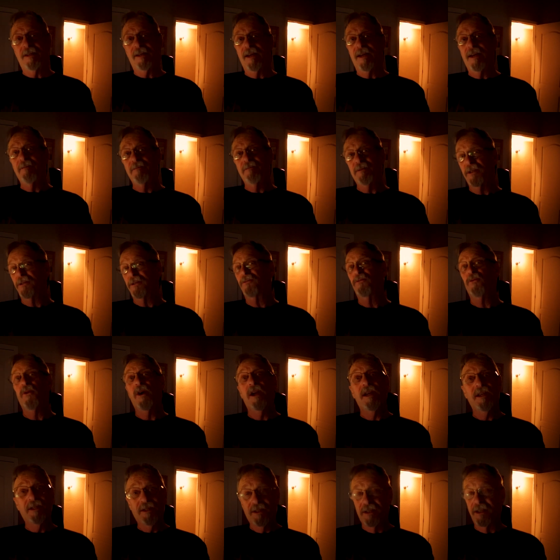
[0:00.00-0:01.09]
I'm just
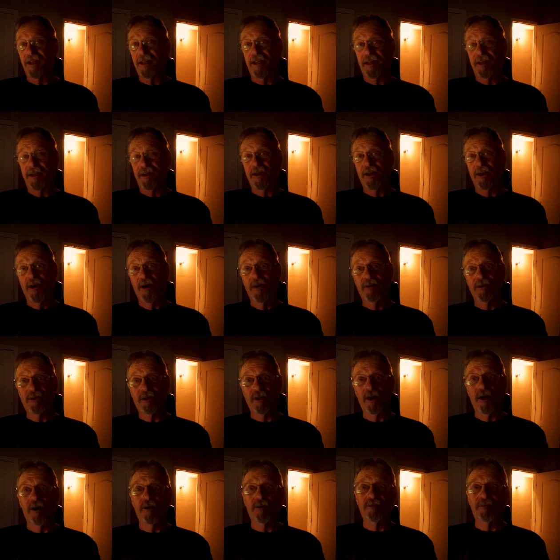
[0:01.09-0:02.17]
wasted, you know,
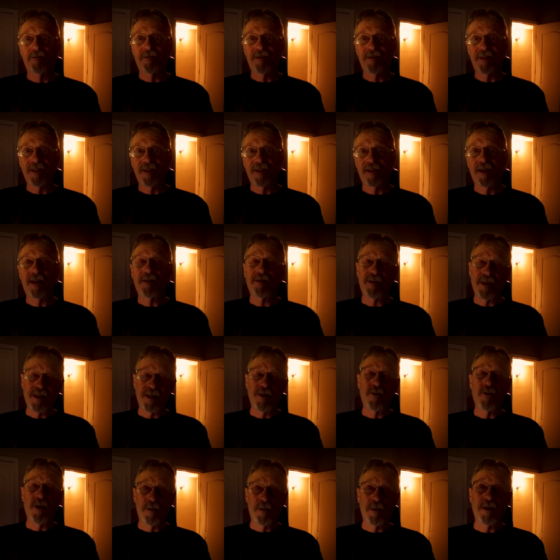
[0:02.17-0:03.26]
so I think
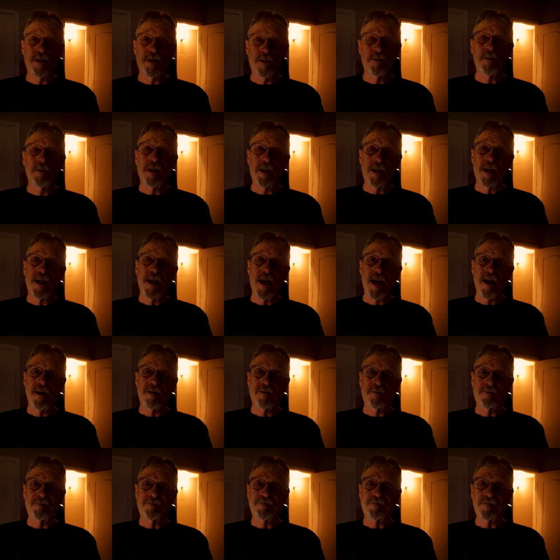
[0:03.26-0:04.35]
what I'm going to do, I'm going to lay
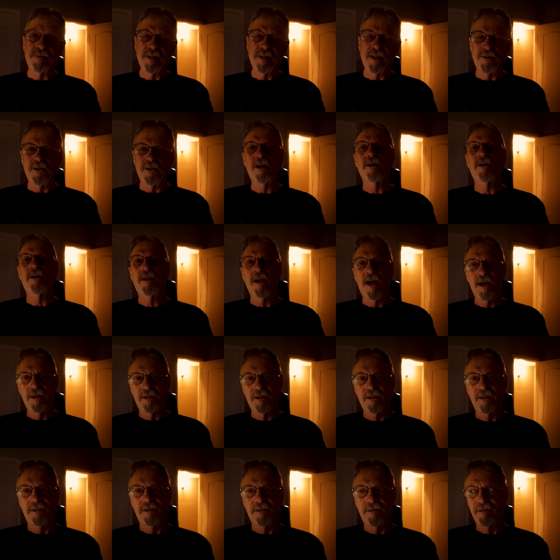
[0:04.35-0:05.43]
down. I'll talk to you guys
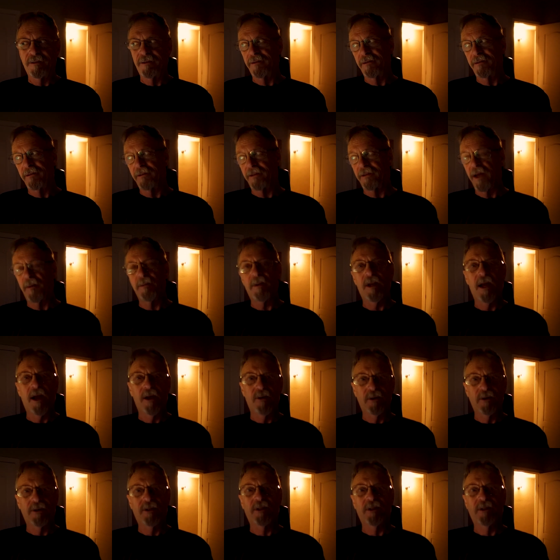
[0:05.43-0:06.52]
in a couple
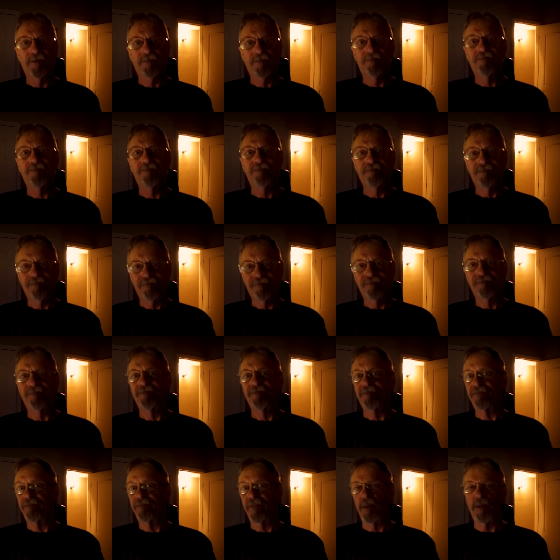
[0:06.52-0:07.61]
hours,
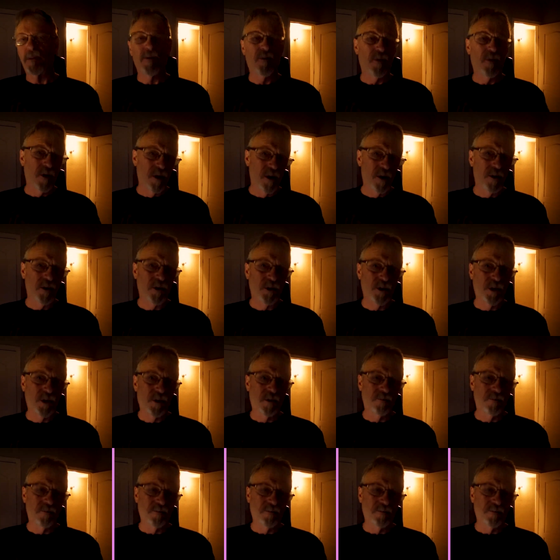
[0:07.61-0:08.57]
maybe for lunch.